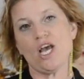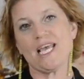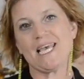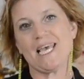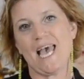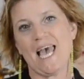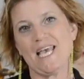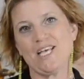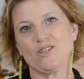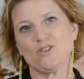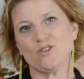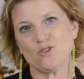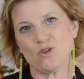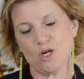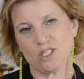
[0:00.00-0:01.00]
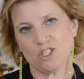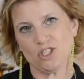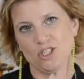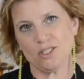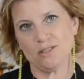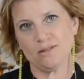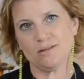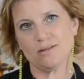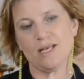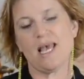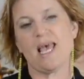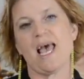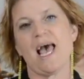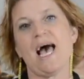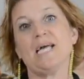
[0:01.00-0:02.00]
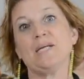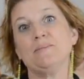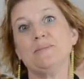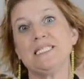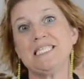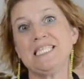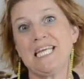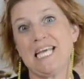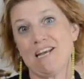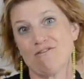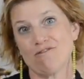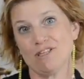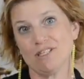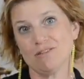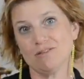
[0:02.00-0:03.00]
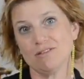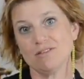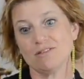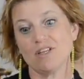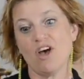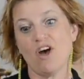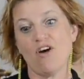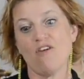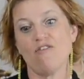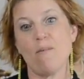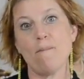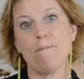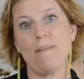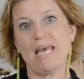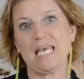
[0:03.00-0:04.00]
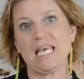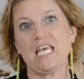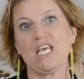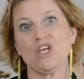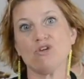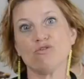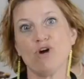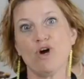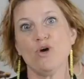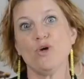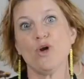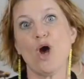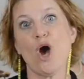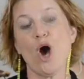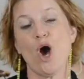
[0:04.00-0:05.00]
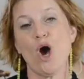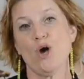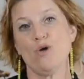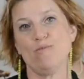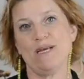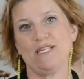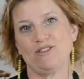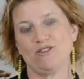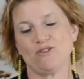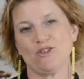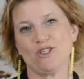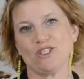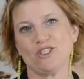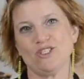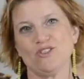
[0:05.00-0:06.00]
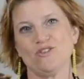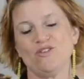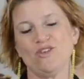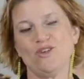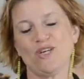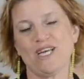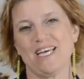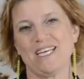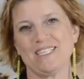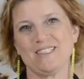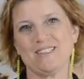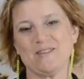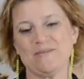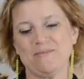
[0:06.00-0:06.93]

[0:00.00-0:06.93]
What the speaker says: cake structures and materials for making your own homemade structures for your cakes.